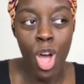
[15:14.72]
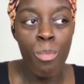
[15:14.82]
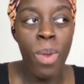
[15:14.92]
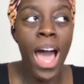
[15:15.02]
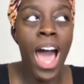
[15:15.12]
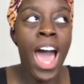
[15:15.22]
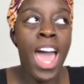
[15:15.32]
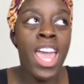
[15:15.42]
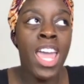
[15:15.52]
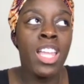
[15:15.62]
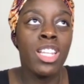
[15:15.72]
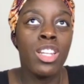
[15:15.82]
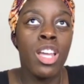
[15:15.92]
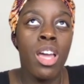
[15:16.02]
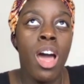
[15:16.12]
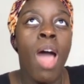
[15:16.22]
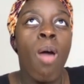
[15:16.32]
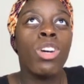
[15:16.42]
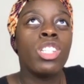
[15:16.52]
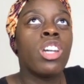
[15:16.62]
But I
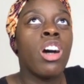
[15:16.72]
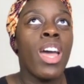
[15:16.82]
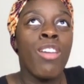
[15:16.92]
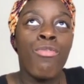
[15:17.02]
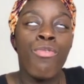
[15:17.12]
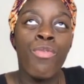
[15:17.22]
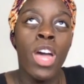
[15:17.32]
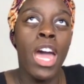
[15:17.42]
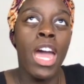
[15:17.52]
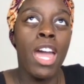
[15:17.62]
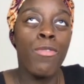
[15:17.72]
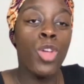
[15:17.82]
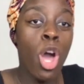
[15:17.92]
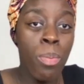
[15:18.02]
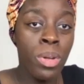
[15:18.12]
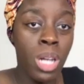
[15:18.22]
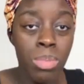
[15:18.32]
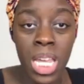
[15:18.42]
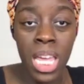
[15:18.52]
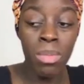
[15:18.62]
wonder if you opened up
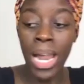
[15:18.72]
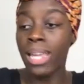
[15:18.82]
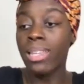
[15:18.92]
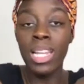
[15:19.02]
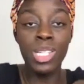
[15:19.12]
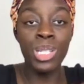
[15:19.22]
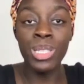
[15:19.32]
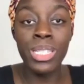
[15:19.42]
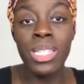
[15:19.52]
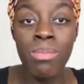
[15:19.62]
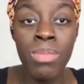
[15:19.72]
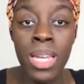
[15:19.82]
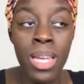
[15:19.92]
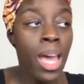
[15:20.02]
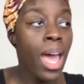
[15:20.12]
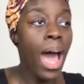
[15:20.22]
to him like literally, this is me,